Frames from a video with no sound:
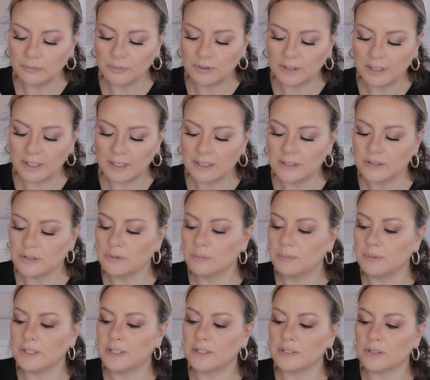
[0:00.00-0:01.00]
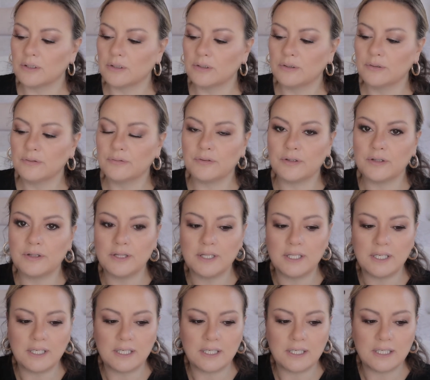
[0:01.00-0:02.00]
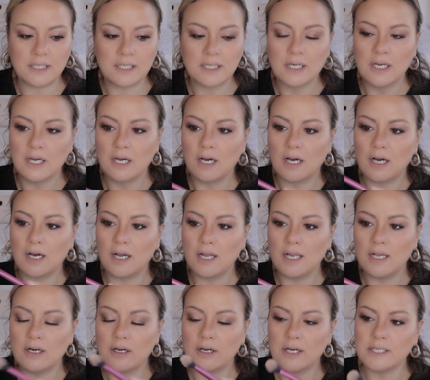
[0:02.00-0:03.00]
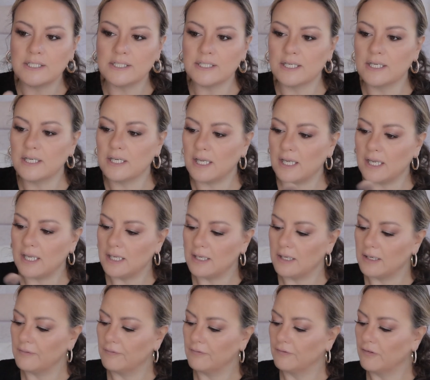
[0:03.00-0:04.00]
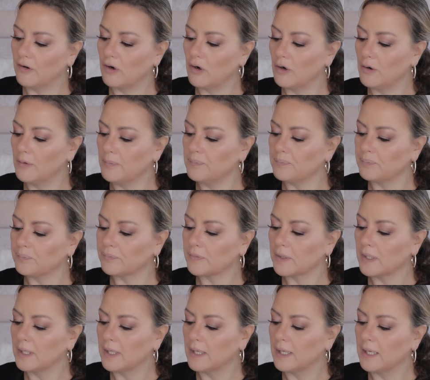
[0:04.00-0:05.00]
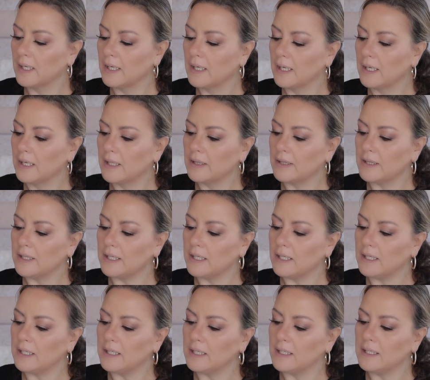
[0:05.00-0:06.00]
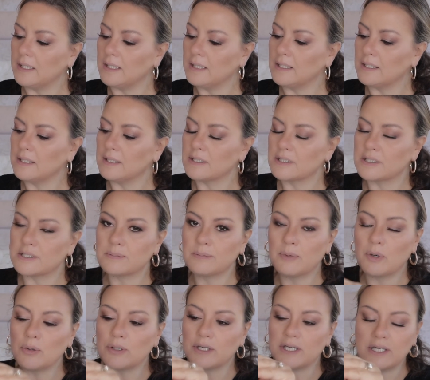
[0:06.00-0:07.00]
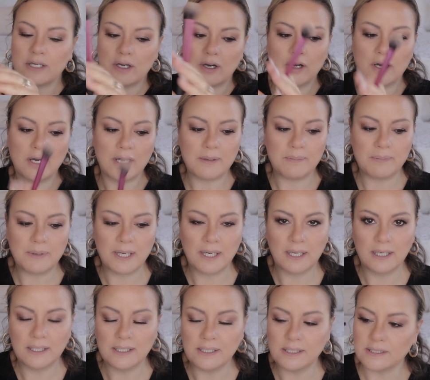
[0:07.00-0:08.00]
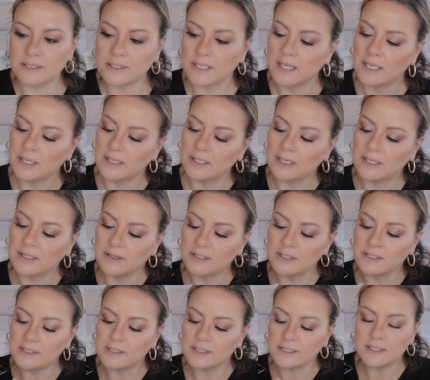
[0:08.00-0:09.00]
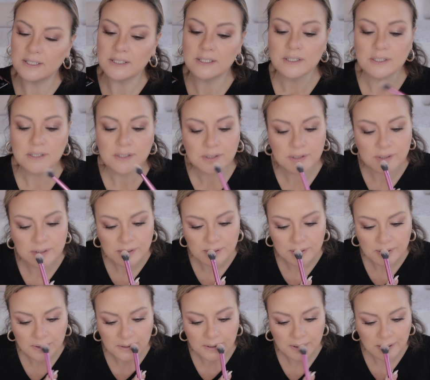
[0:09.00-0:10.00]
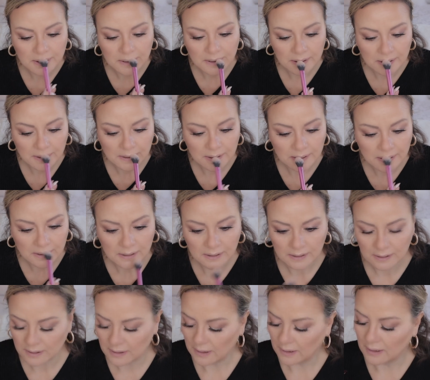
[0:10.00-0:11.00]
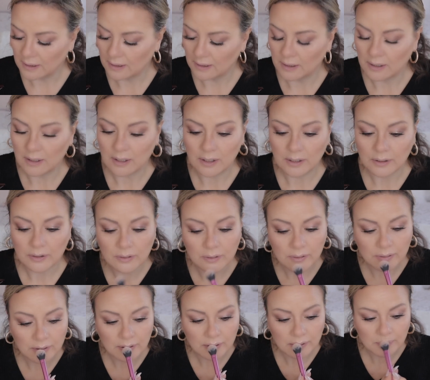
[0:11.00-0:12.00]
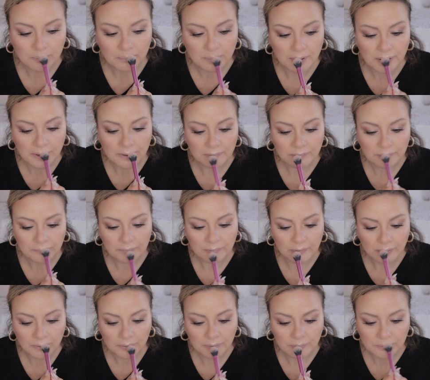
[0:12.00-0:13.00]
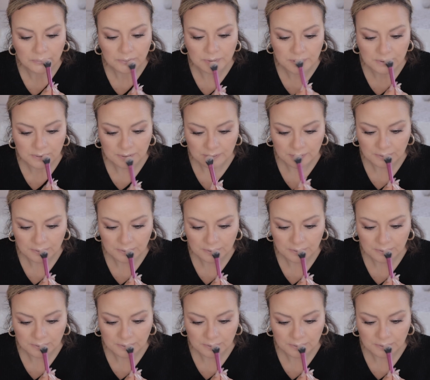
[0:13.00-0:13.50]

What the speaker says: with a little bit of the highlighter from the Smoky Eye palette. Now this is the Iconic Bar of Gold